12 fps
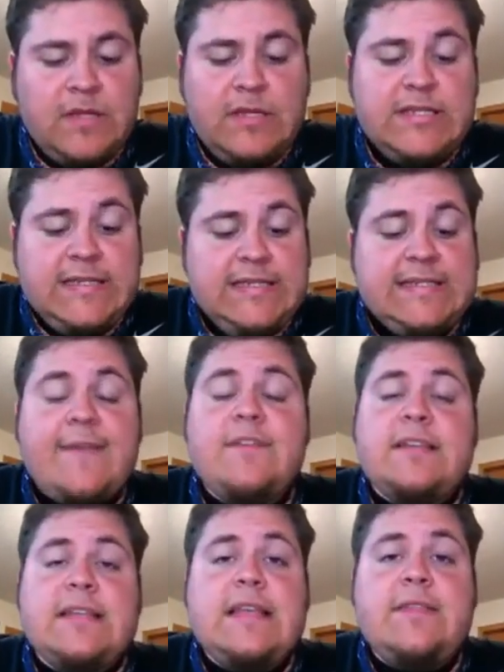He's
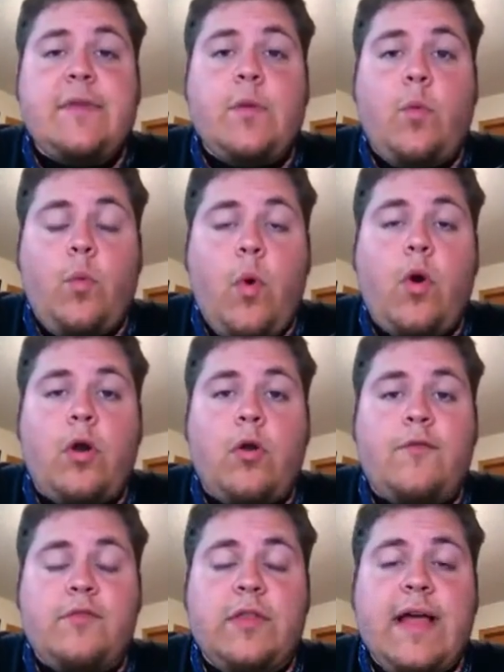17th in WAR
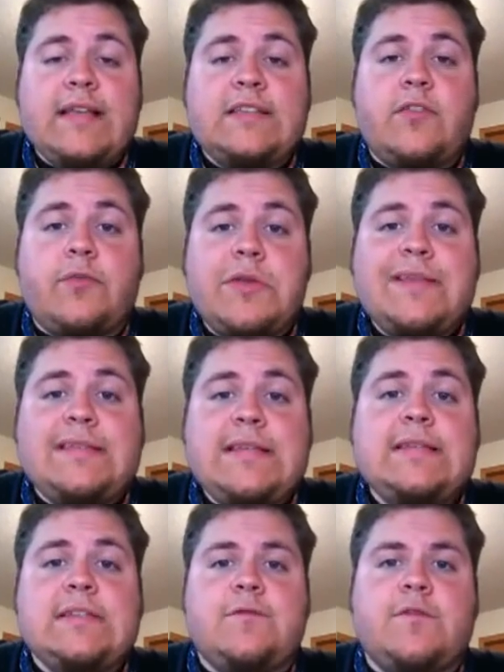over the last 3
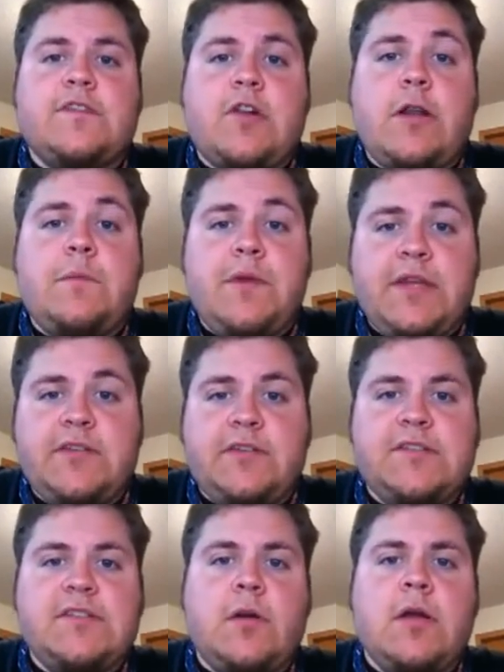seasons for starting
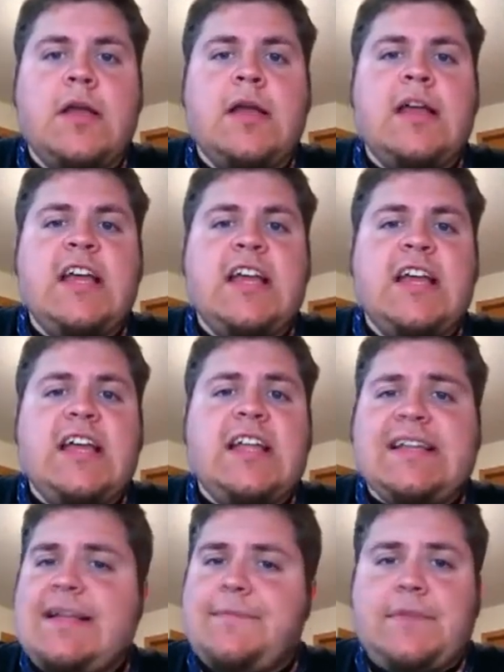pitchers. So
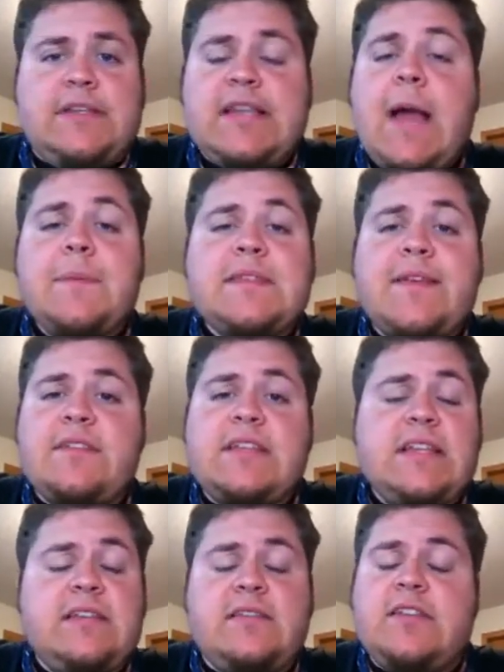top
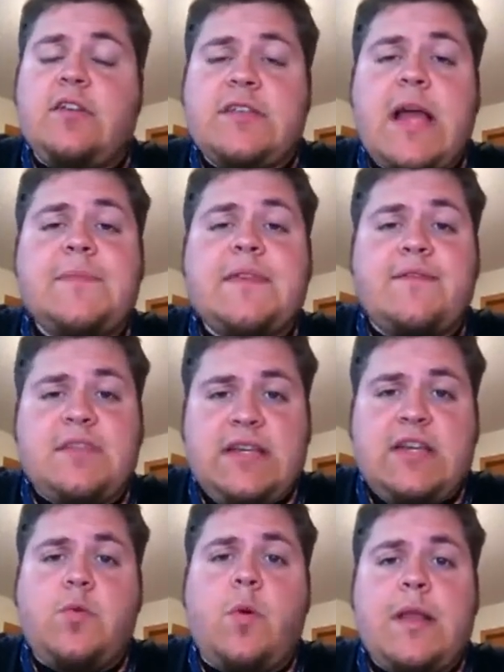17
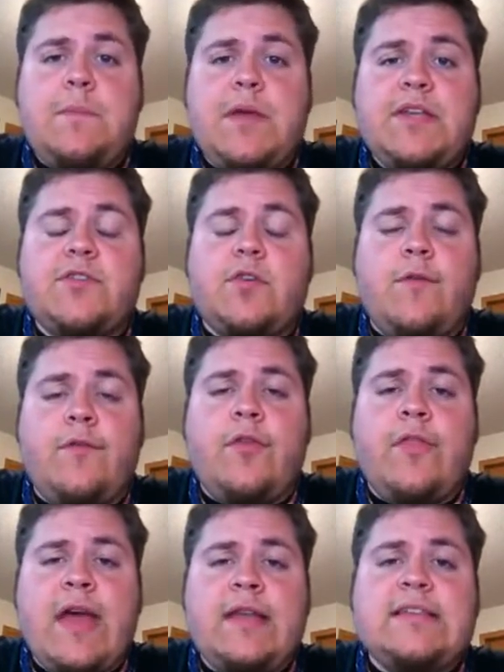to 20 pitcher over
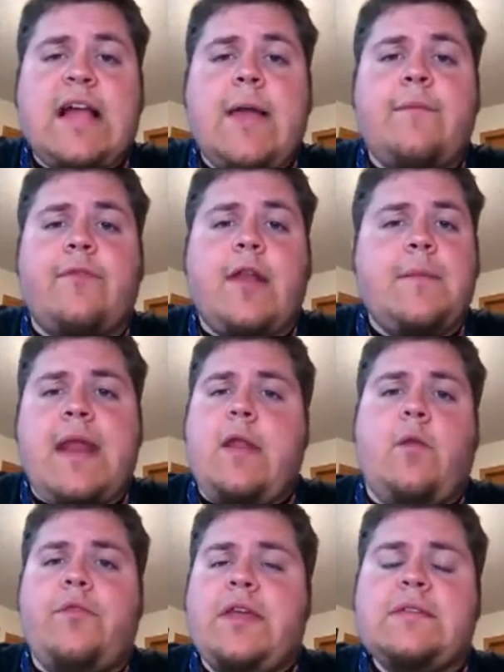that time frame, and I
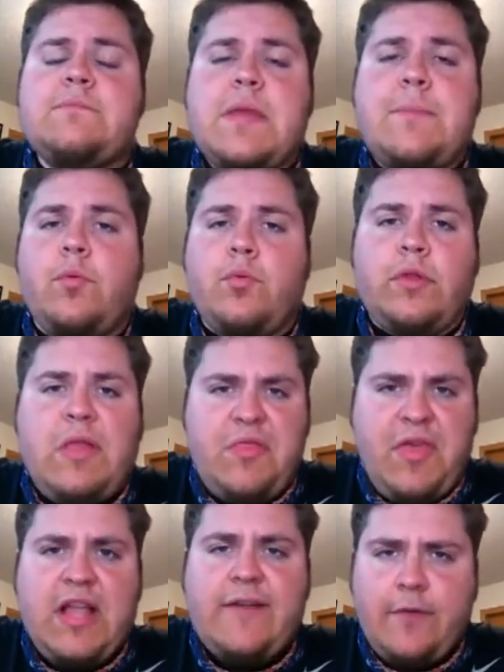don't think people really
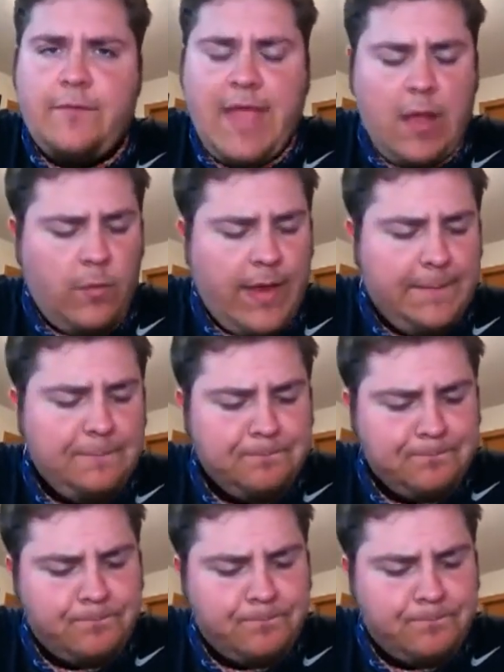think of him that way.